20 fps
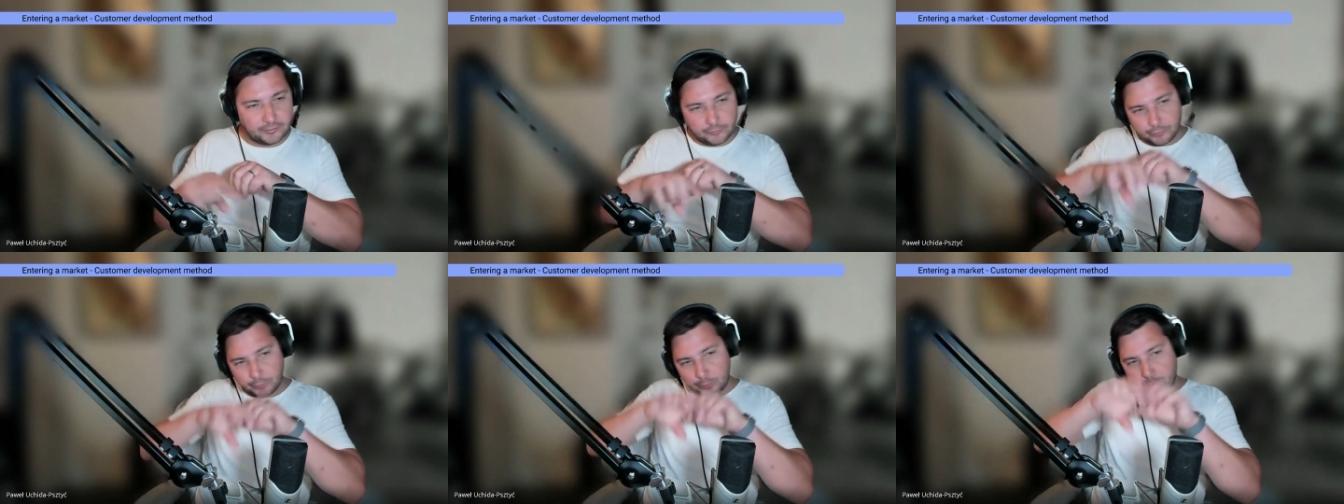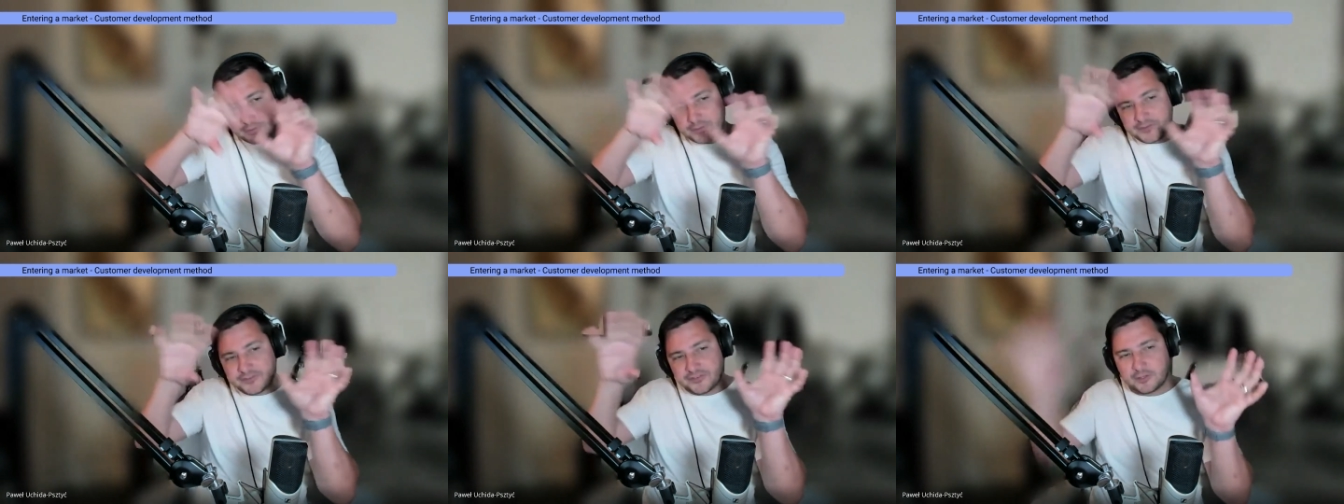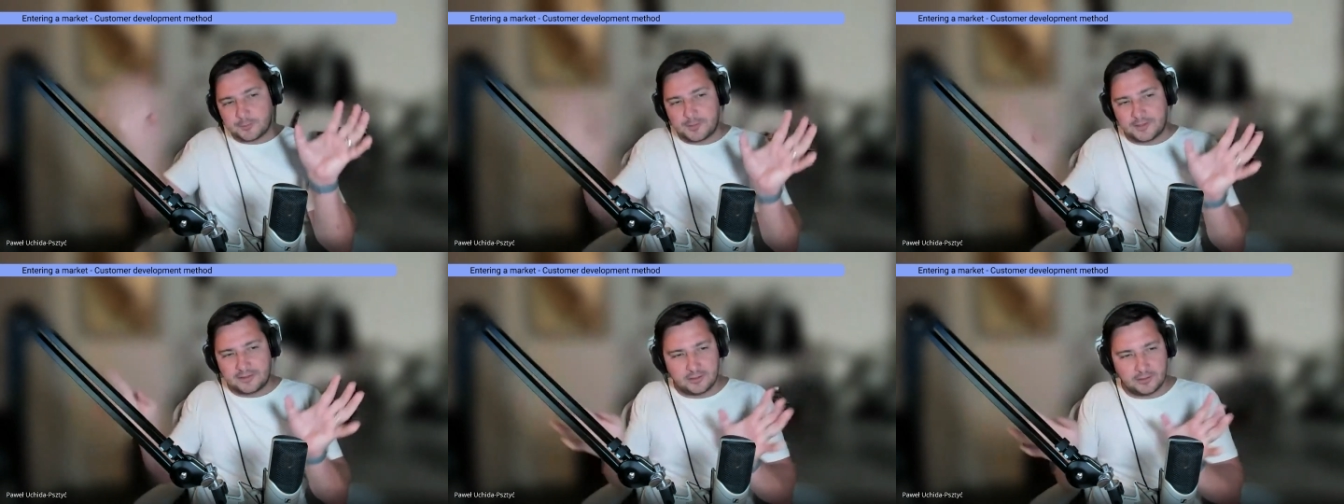So you
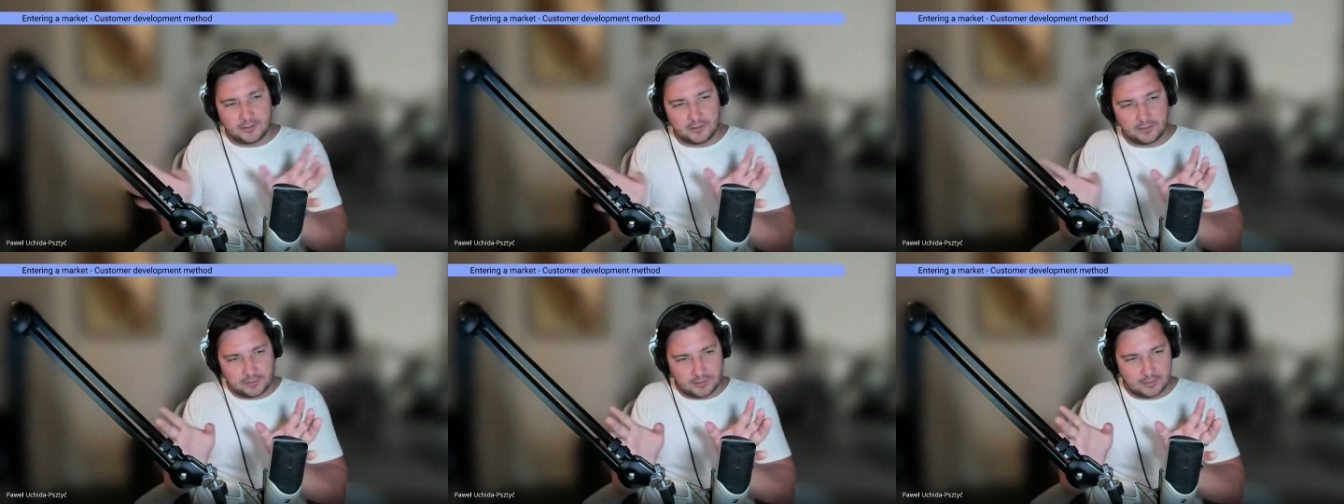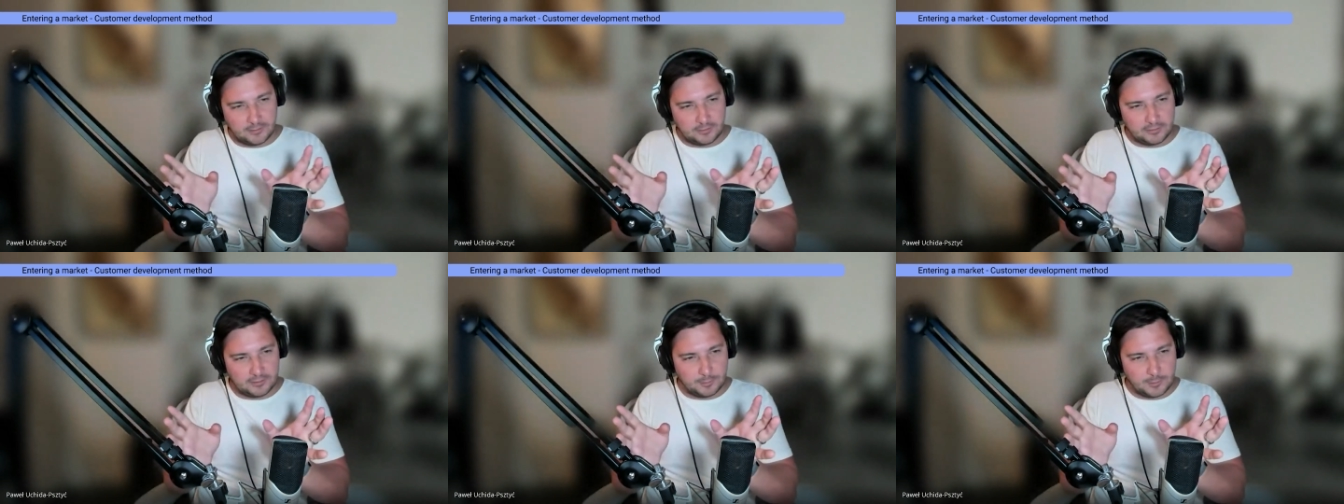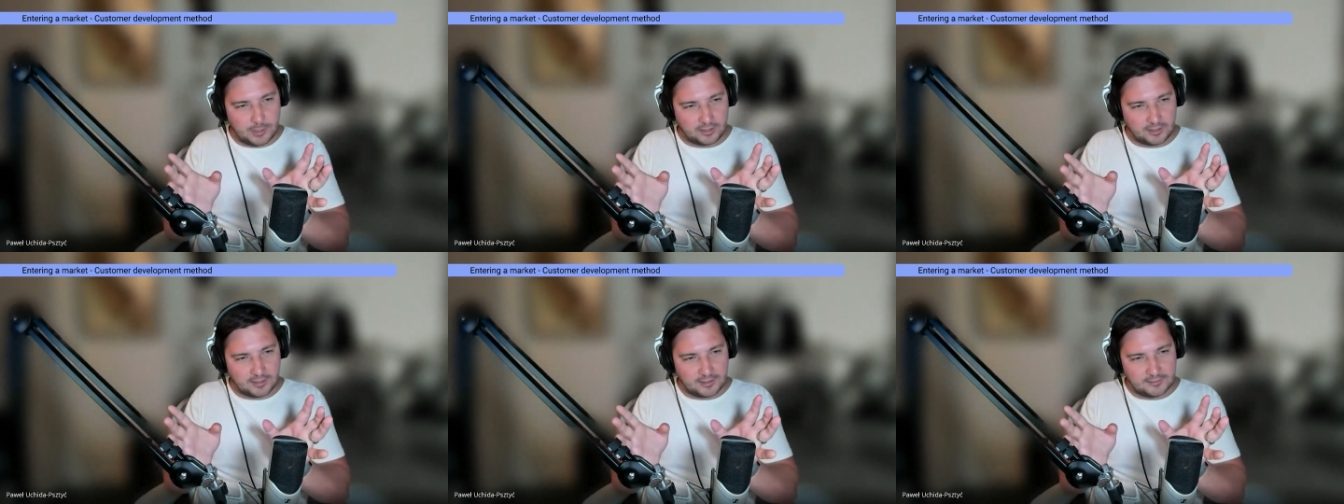re-segment the
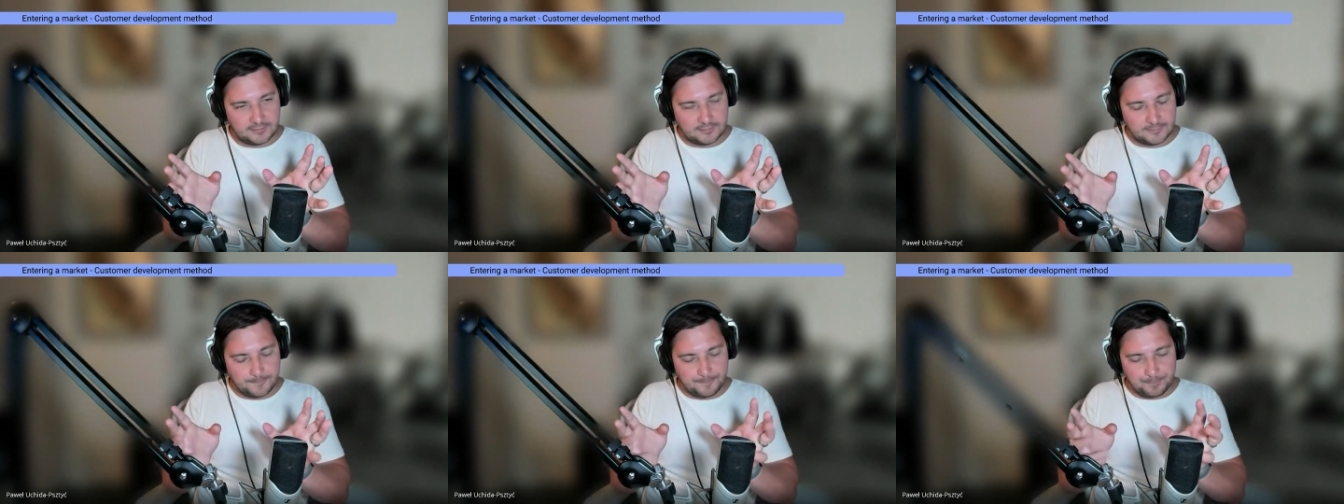market,